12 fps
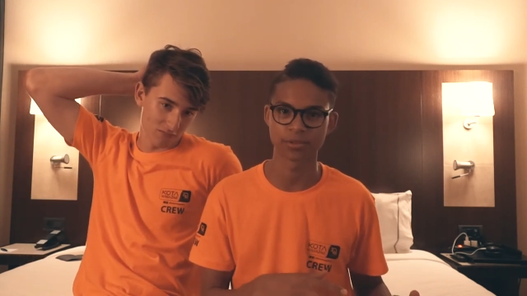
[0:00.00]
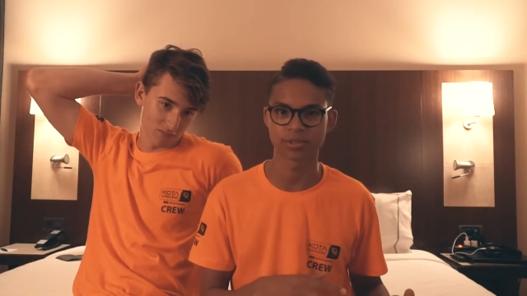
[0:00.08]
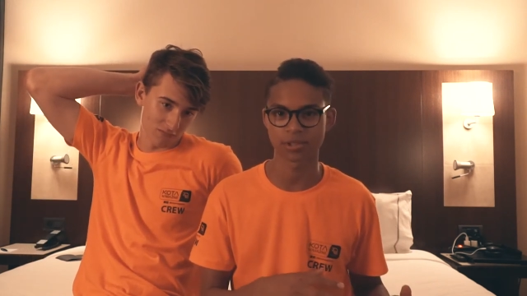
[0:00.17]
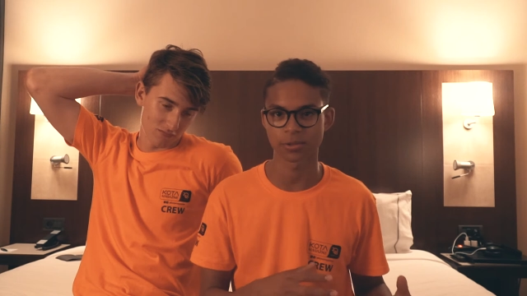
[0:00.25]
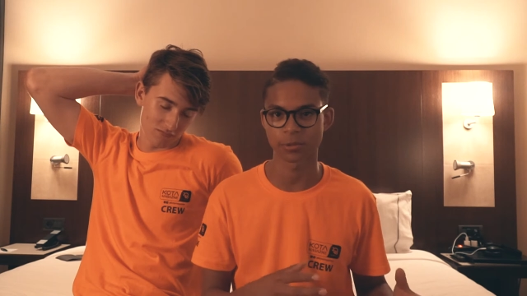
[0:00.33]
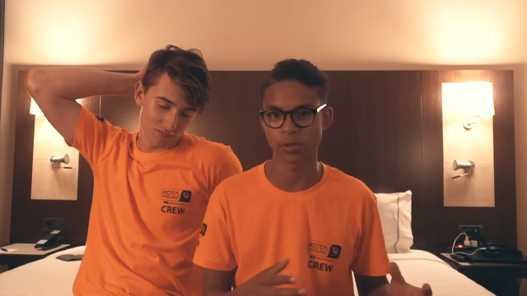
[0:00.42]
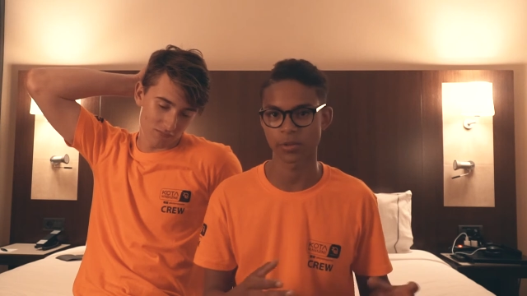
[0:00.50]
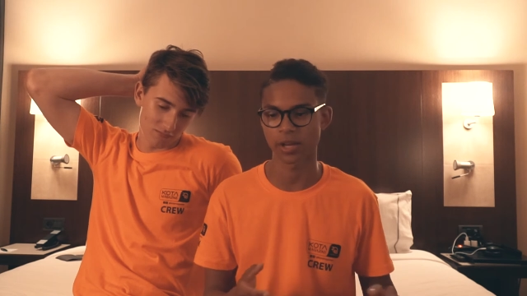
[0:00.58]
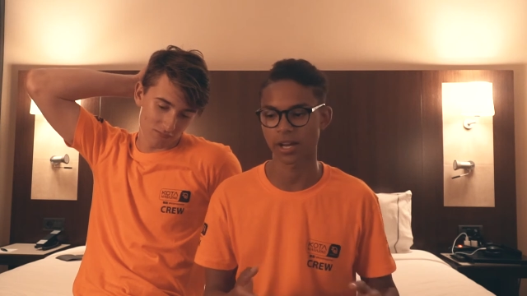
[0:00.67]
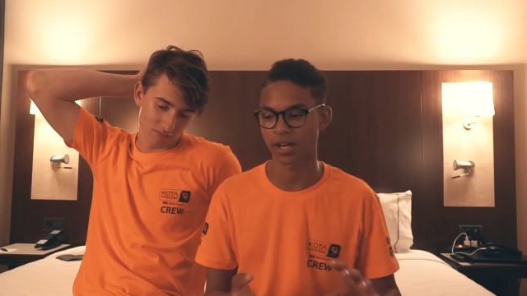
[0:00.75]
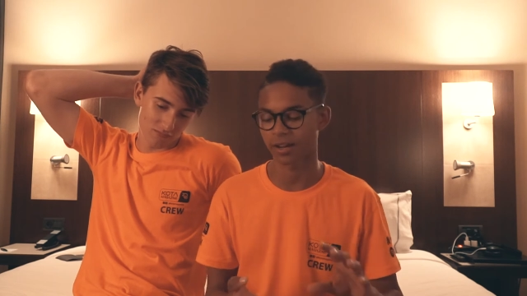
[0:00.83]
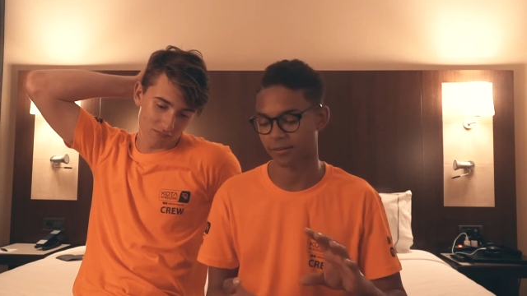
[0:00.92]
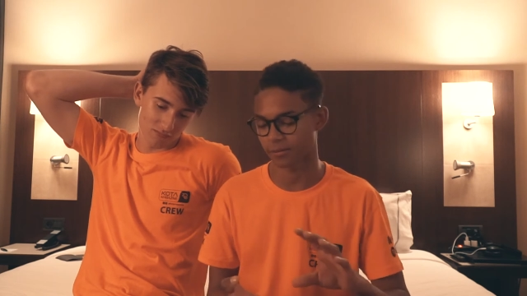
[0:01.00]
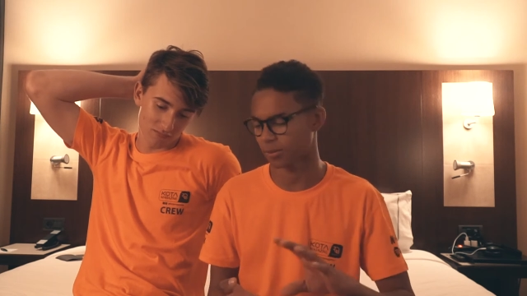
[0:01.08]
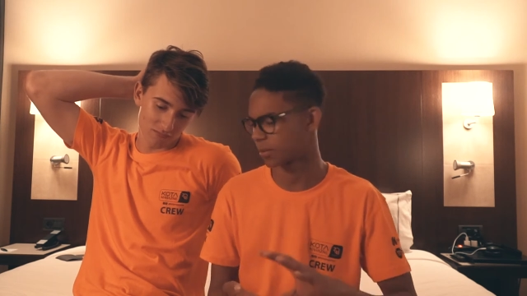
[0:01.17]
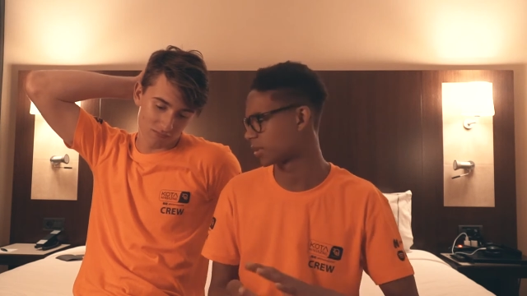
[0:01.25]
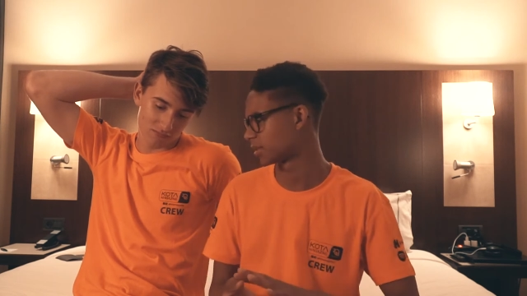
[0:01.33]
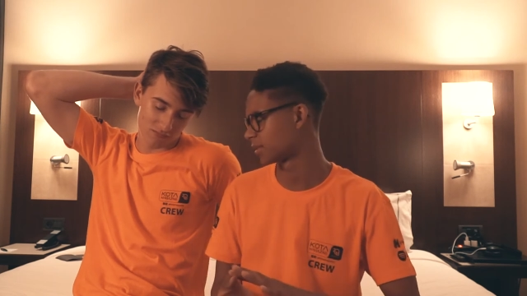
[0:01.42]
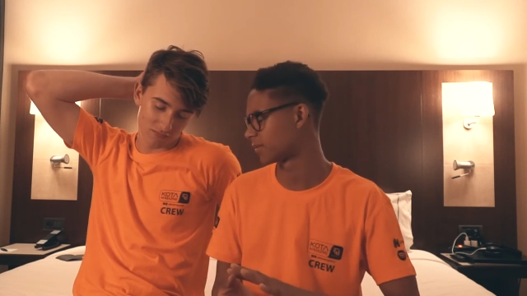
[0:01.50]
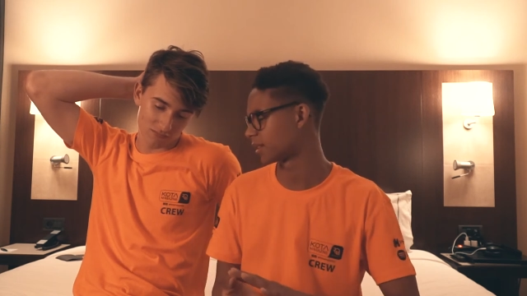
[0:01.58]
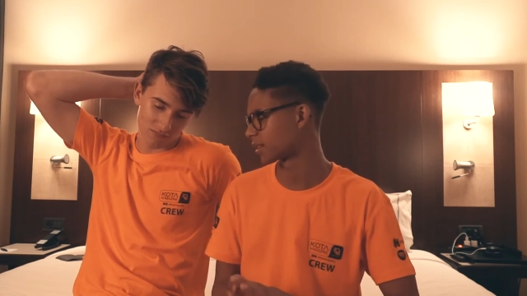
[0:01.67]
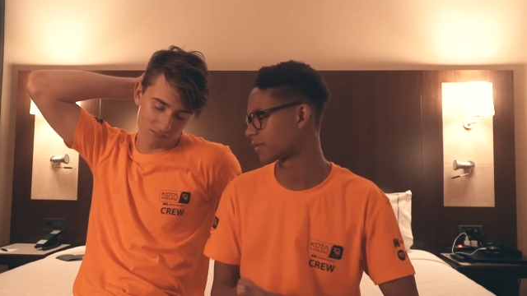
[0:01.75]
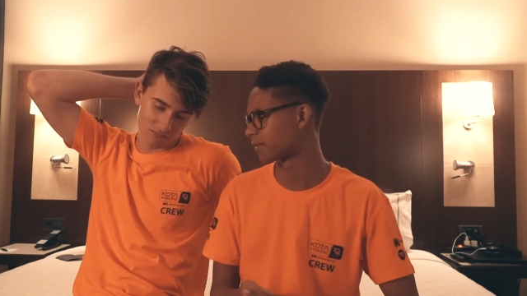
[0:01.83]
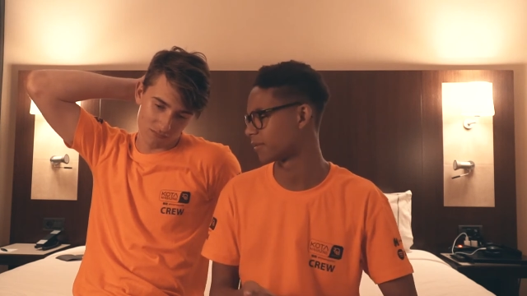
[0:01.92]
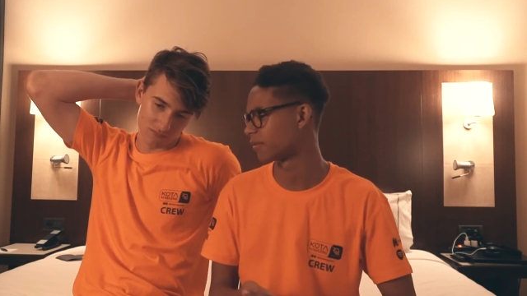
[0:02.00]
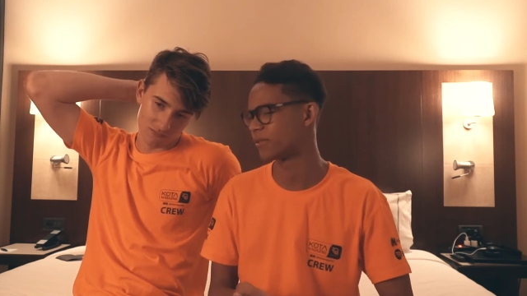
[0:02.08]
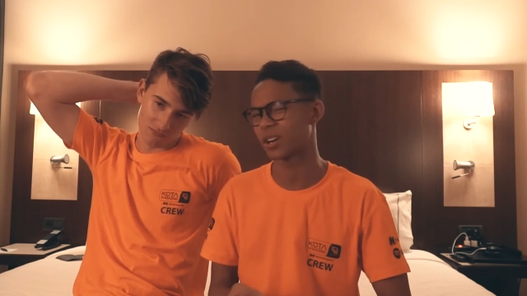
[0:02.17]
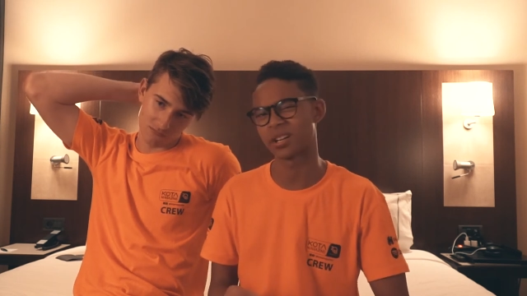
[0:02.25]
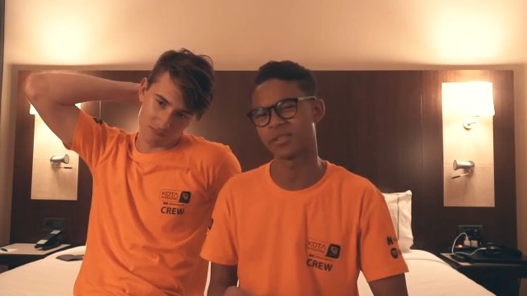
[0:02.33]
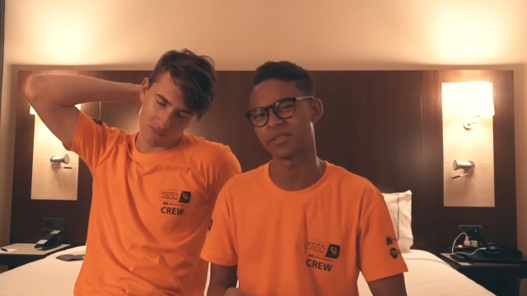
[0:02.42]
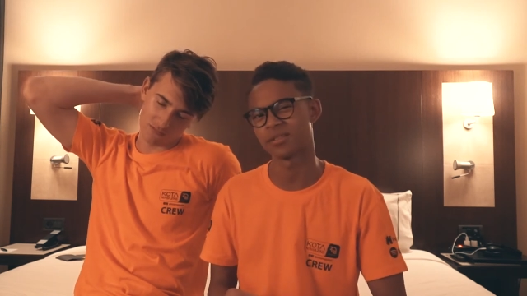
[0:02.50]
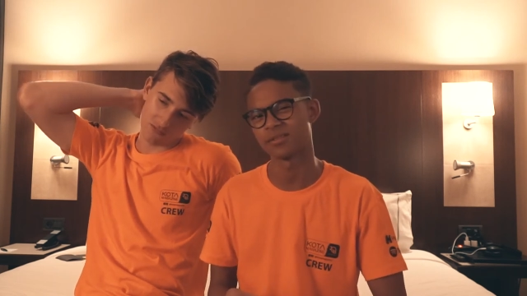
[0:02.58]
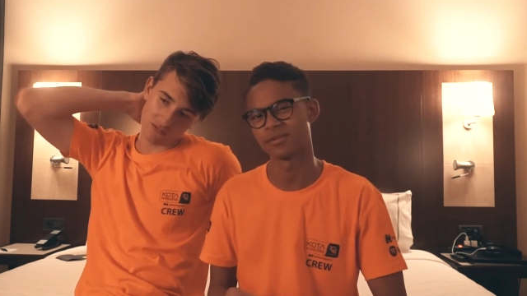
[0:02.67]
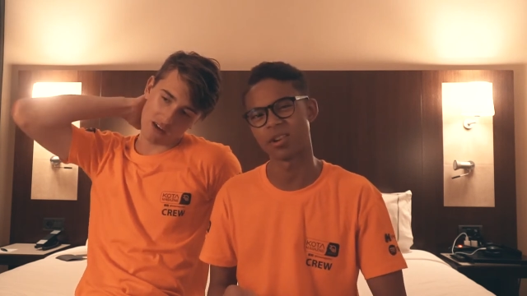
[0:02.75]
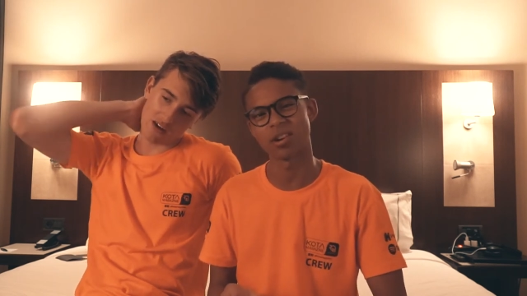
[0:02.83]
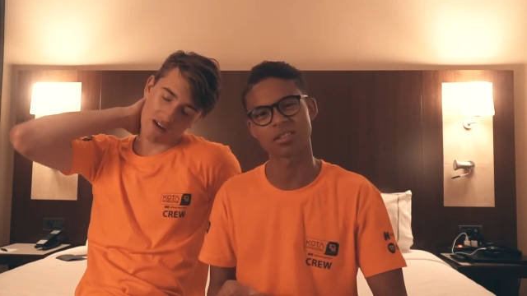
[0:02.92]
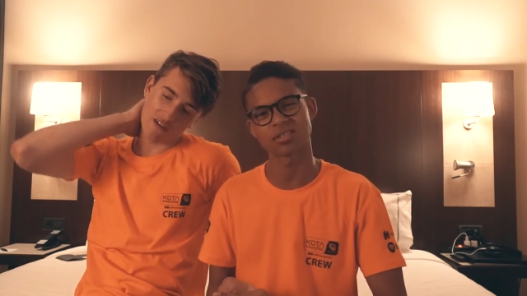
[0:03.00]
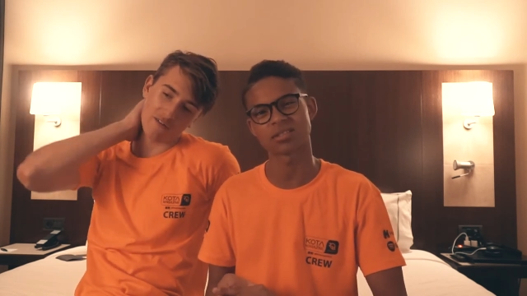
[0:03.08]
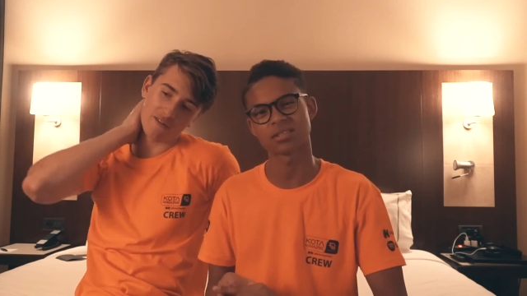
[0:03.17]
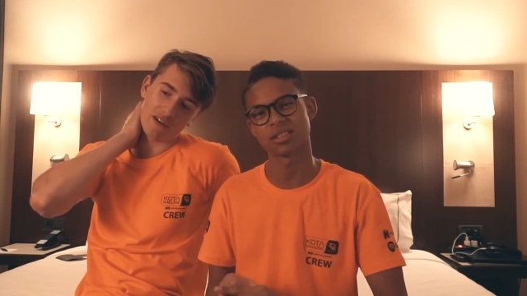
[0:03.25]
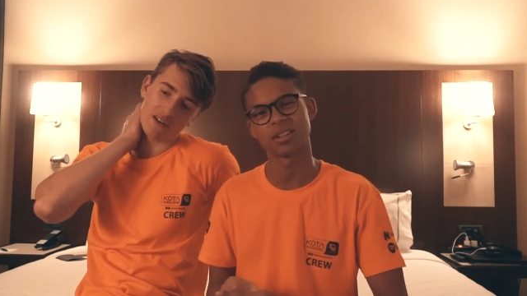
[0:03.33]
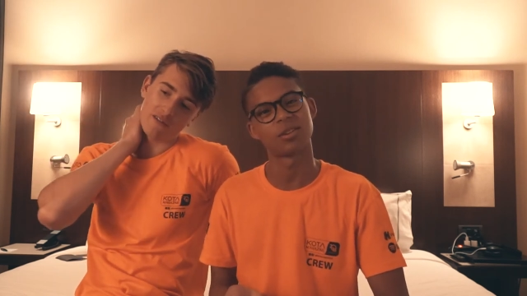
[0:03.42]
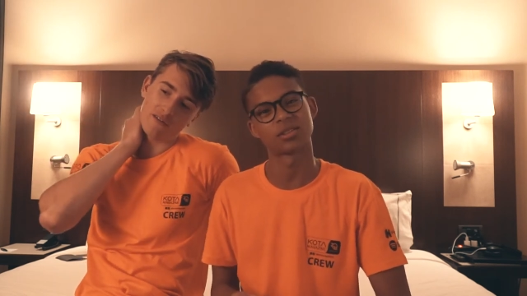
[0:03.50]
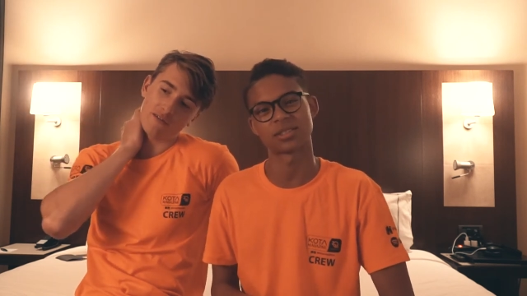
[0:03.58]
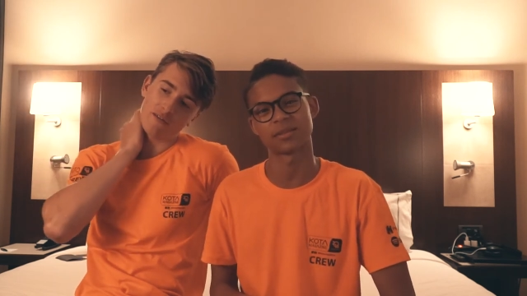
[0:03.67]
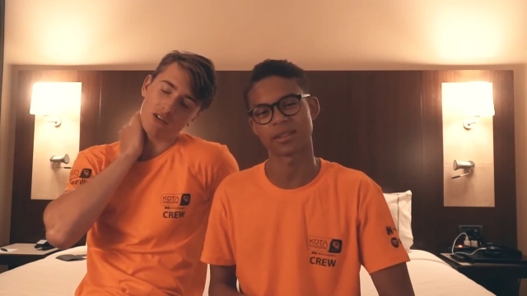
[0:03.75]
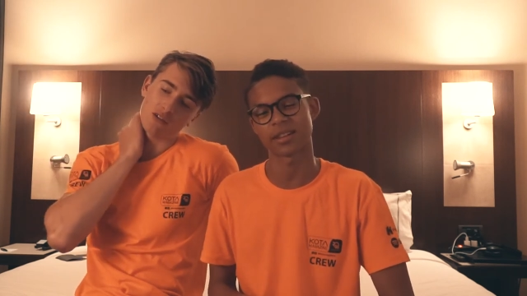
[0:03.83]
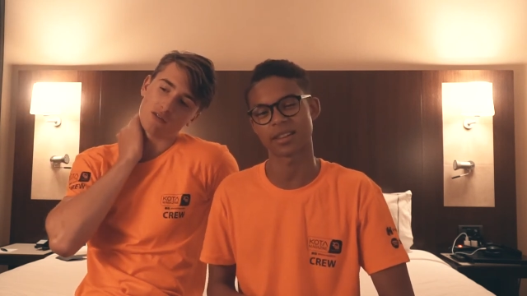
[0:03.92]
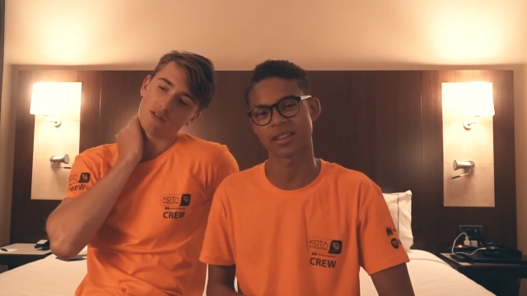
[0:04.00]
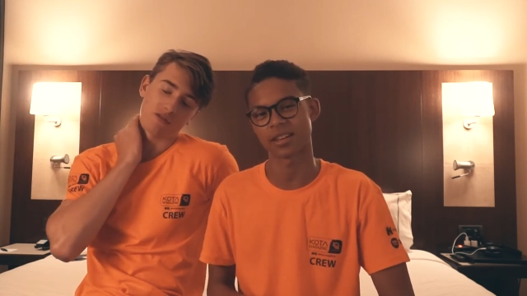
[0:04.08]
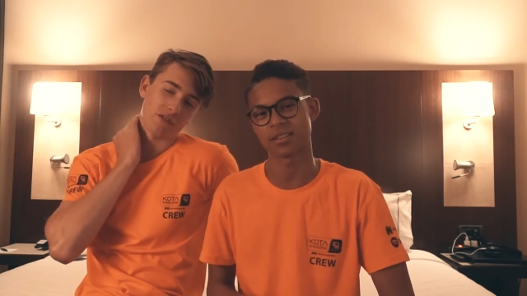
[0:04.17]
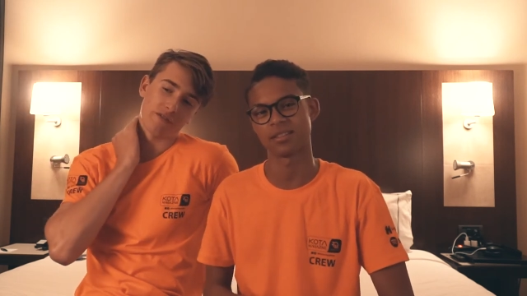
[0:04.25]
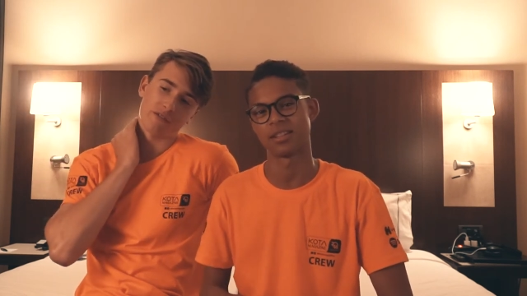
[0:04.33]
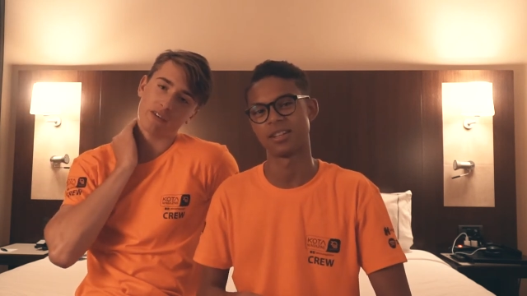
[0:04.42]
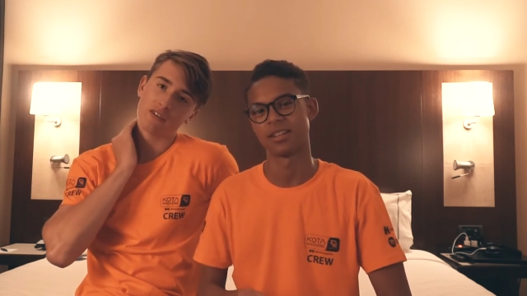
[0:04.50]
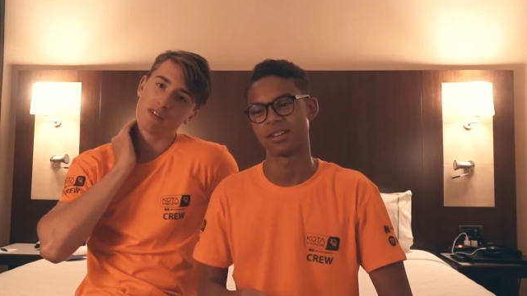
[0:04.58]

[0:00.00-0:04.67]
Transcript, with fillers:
Speaker 1: So we will have what is it, like five vlogs yeah, five or something like that. Something.